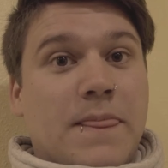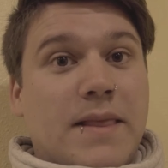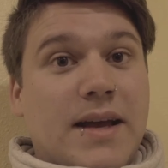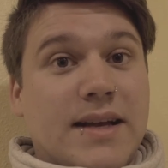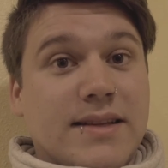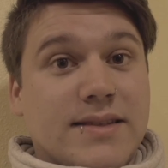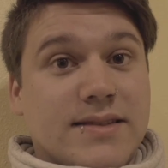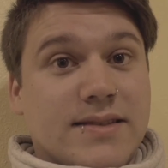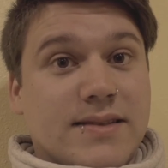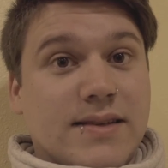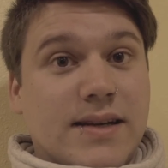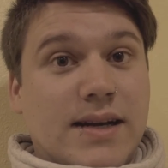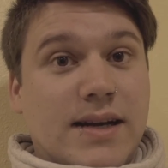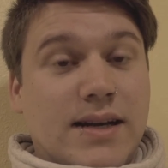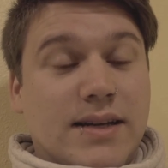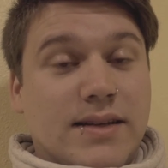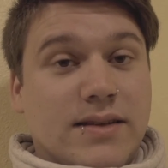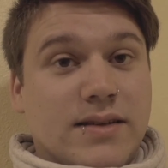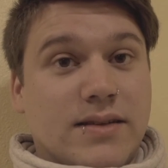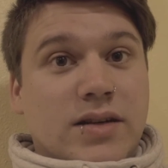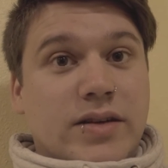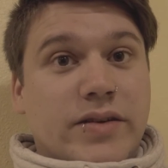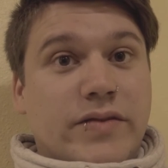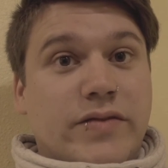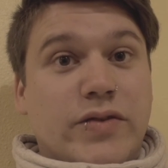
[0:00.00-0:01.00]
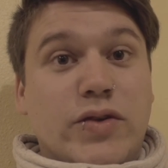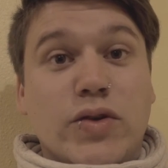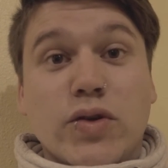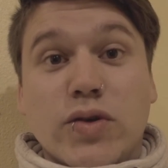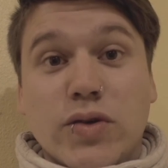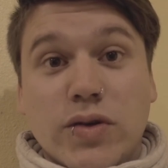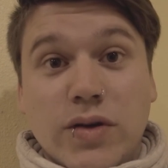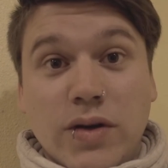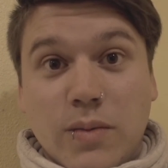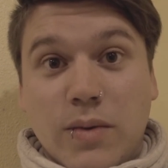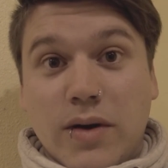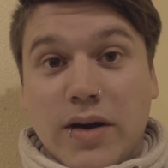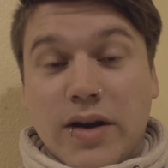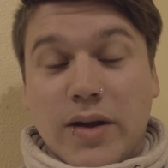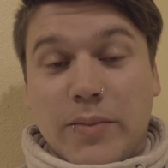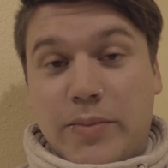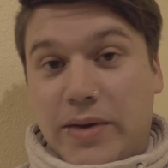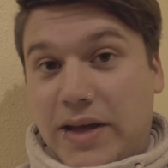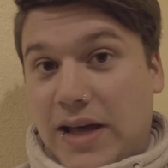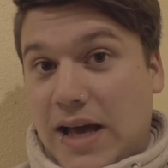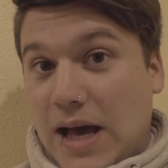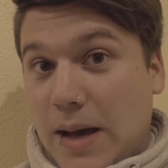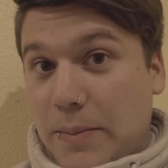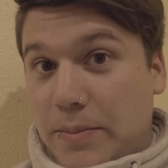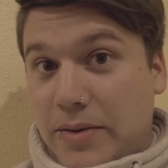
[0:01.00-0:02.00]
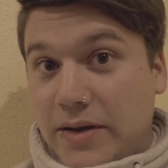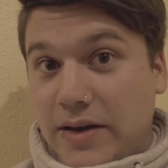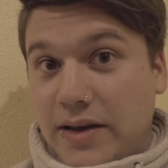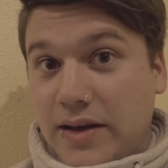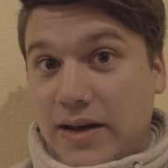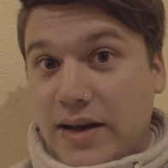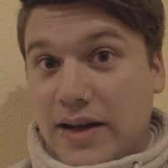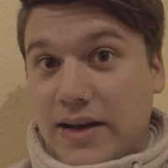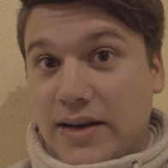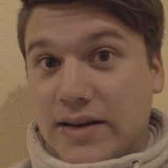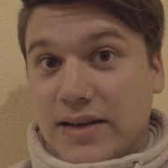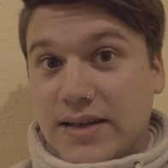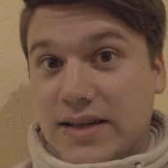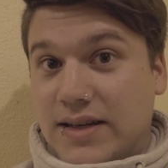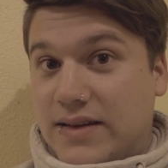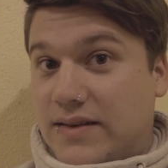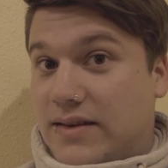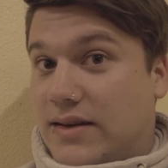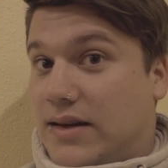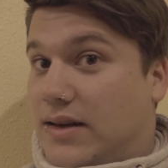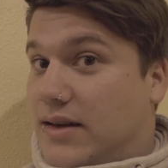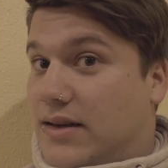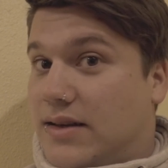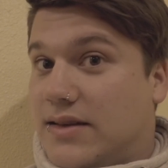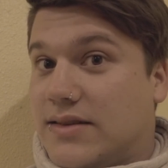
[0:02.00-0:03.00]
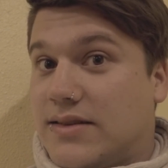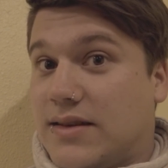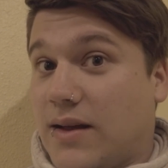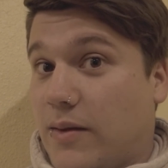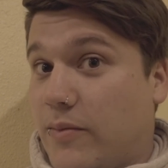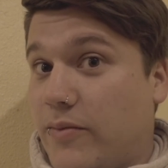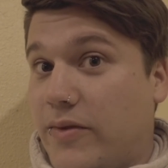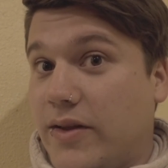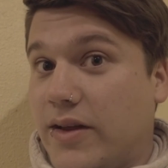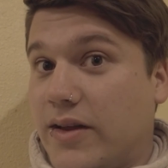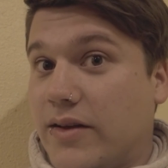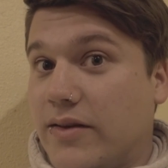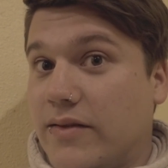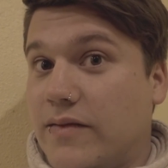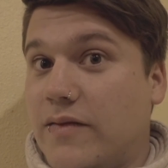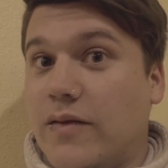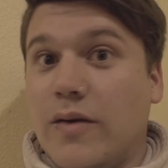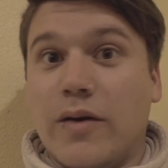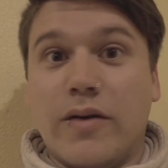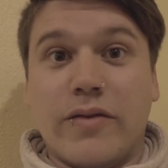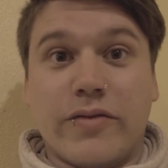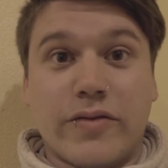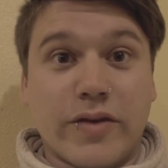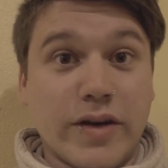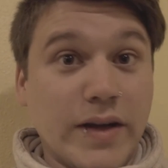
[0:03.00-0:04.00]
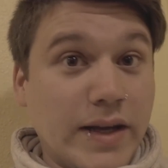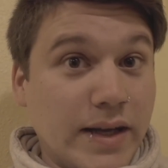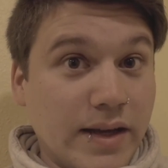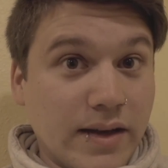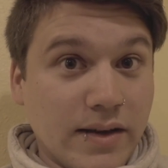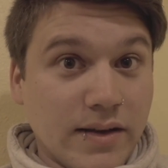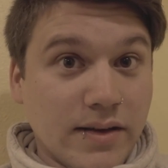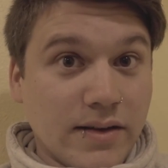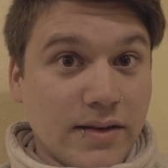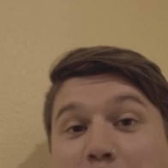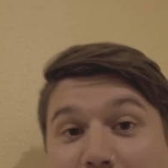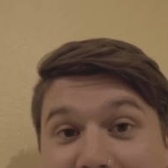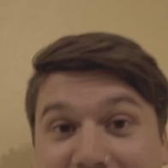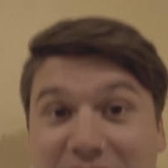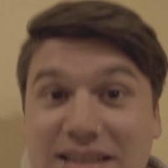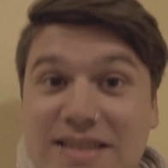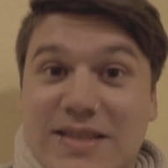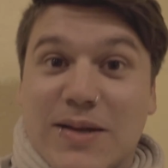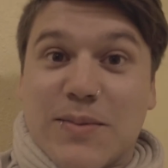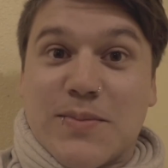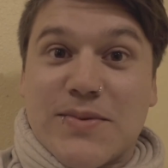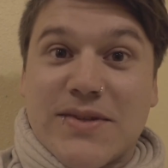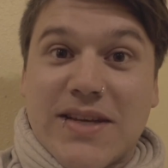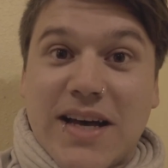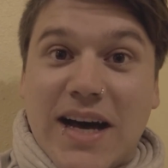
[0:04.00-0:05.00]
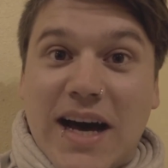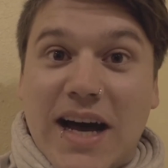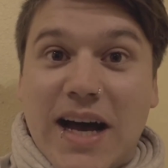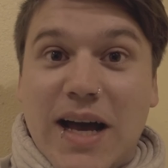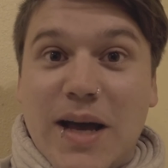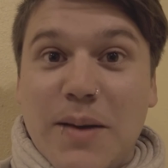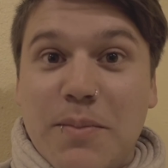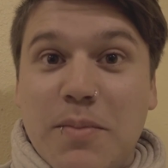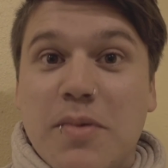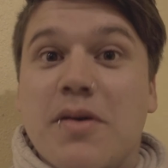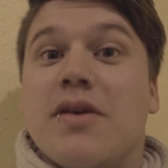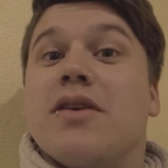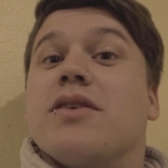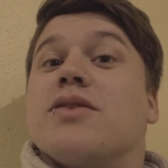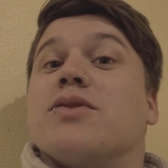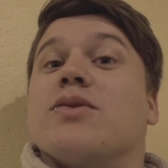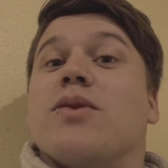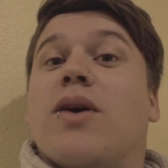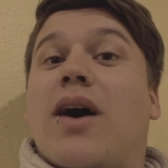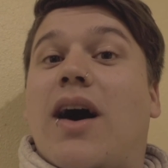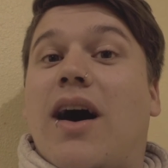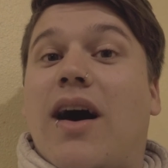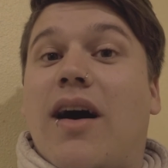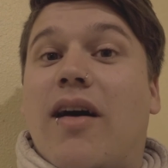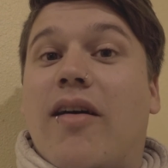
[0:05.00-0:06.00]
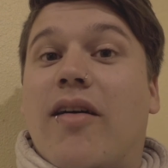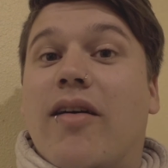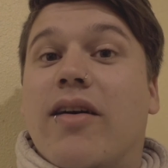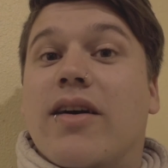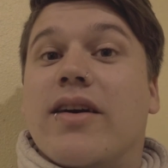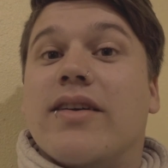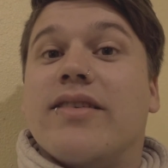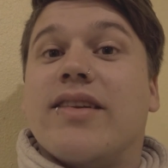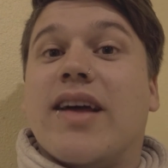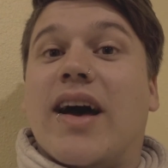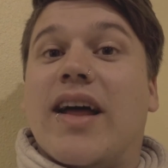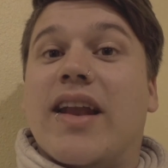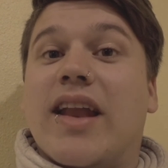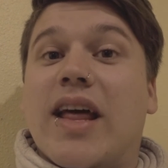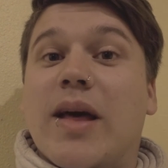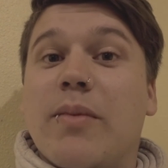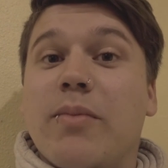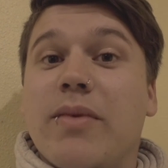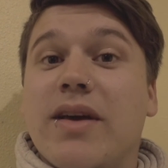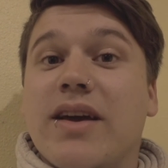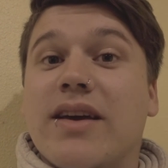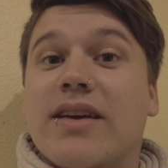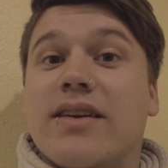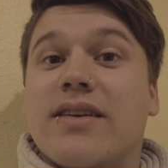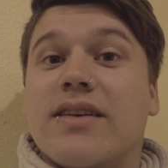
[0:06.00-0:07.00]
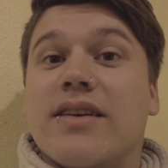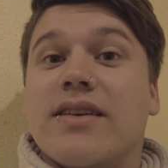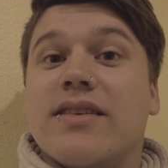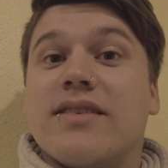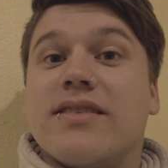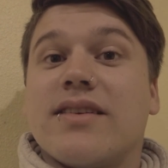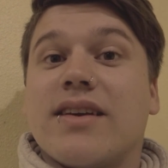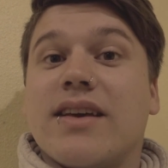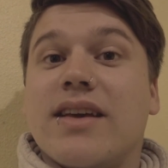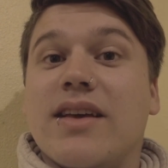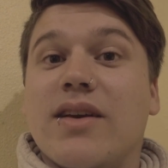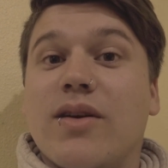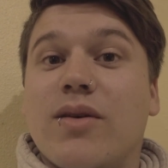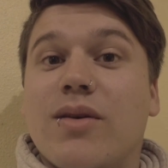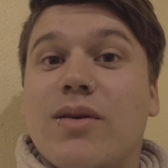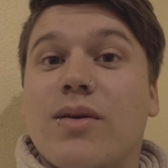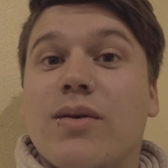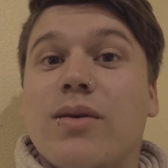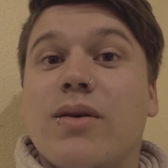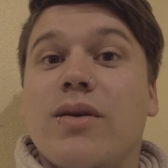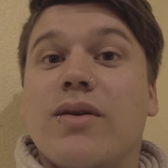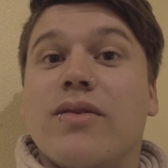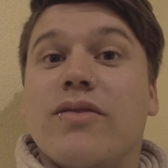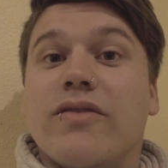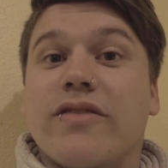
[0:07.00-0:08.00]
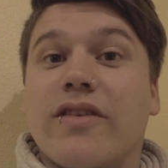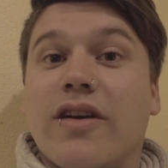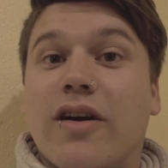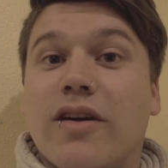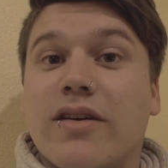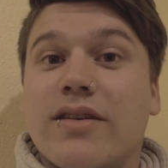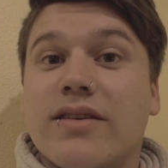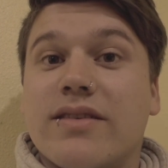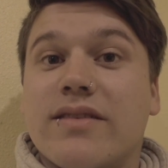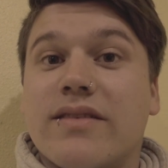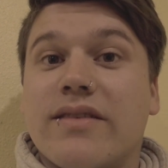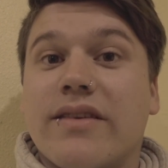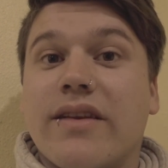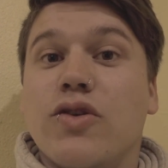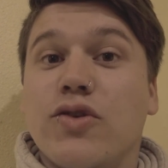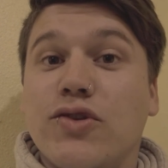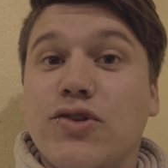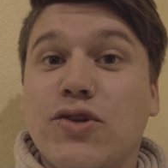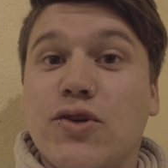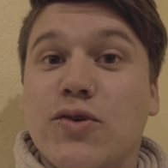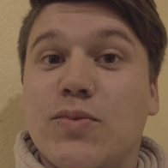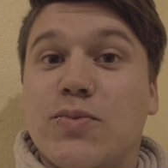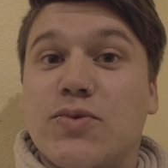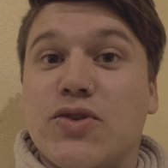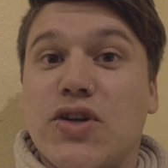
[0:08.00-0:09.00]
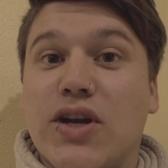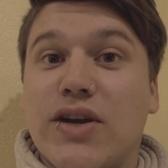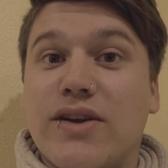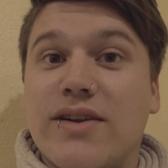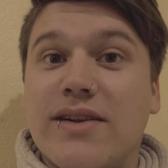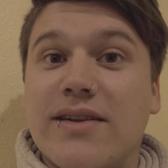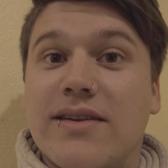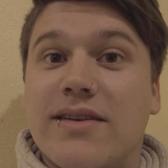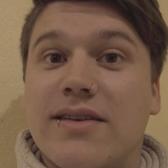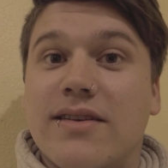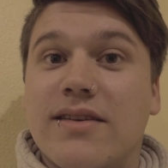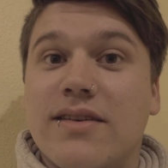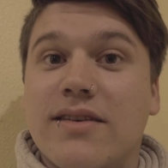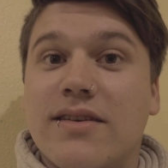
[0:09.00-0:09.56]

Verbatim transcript: That's sad. If you wanna be happy and get something for free, please subscribe to our Dynamic Trio Vlogs YouTube channel.